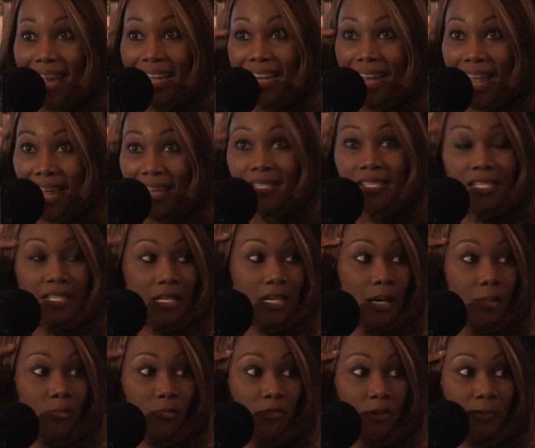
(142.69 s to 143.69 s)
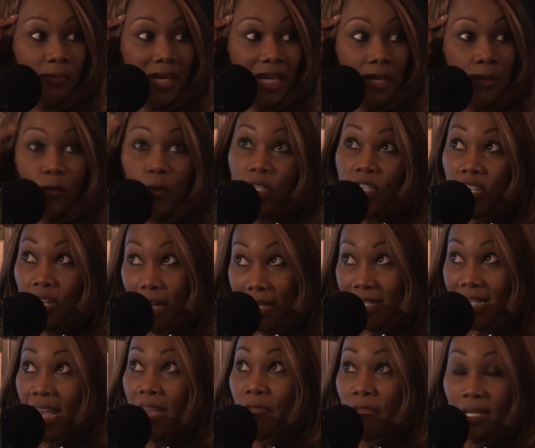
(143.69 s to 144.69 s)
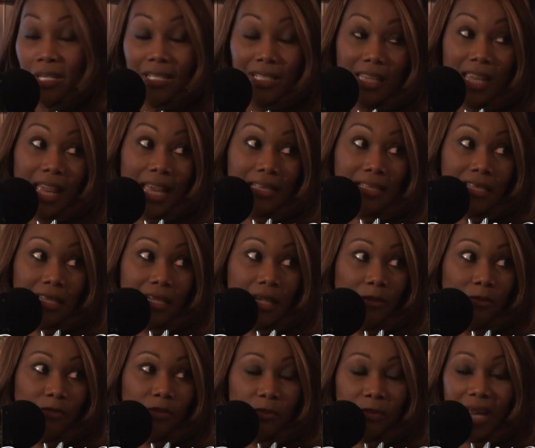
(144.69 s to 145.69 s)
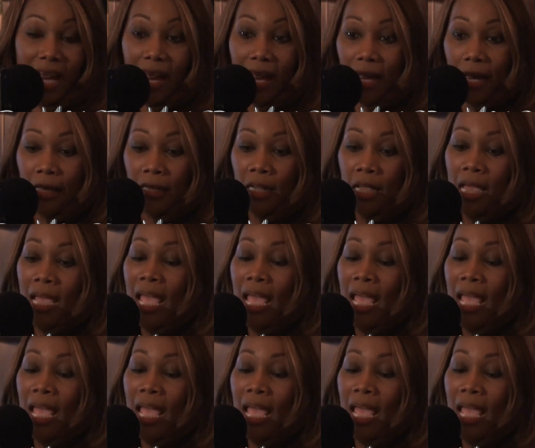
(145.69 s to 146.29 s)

it has to come from me, which definitely has to come from God.